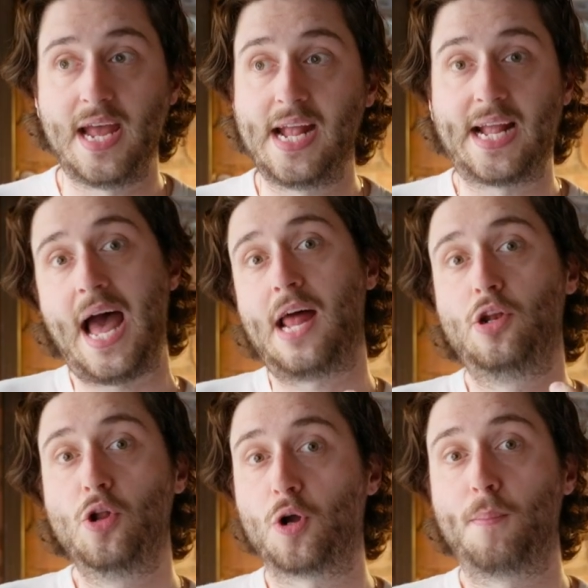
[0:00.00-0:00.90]
It
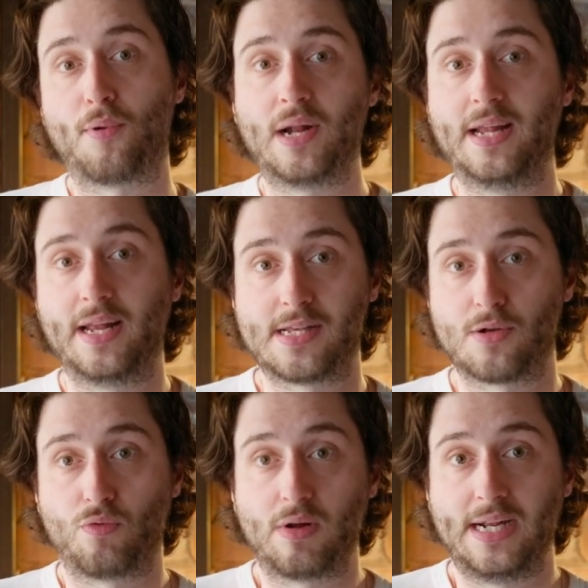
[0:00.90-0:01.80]
can look brilliant. It's
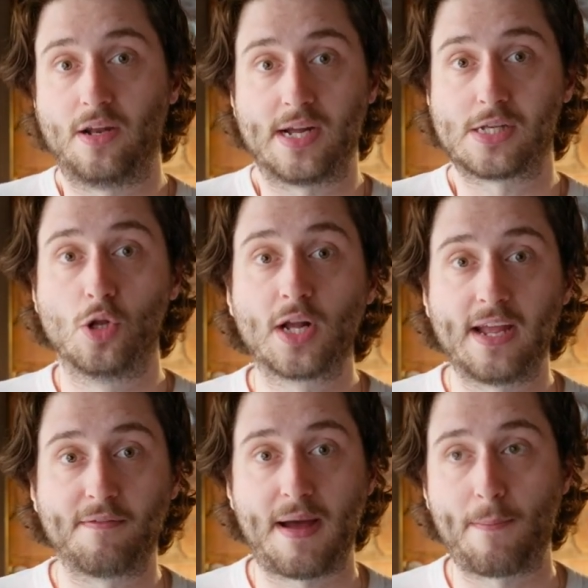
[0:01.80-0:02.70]
a really nice
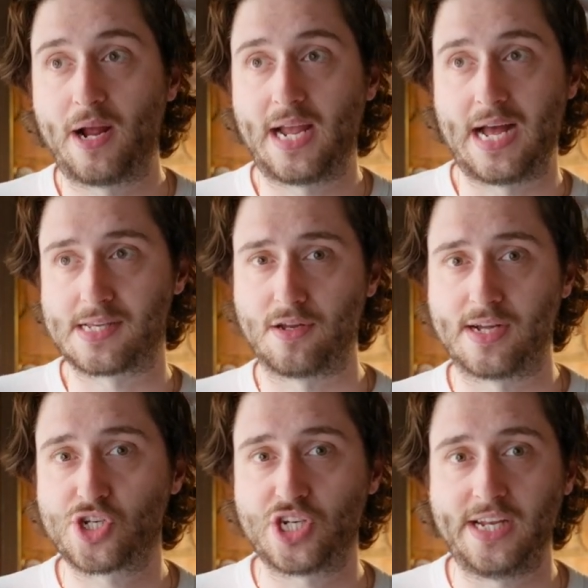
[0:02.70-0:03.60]
looking fabric. It has a
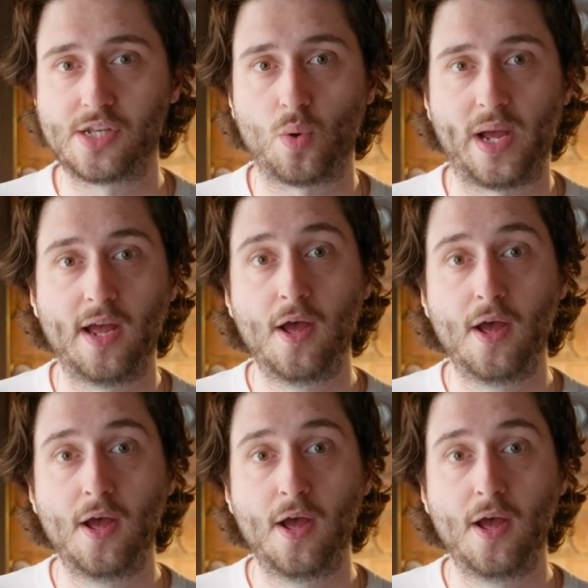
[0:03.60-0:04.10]
nice sheen to it.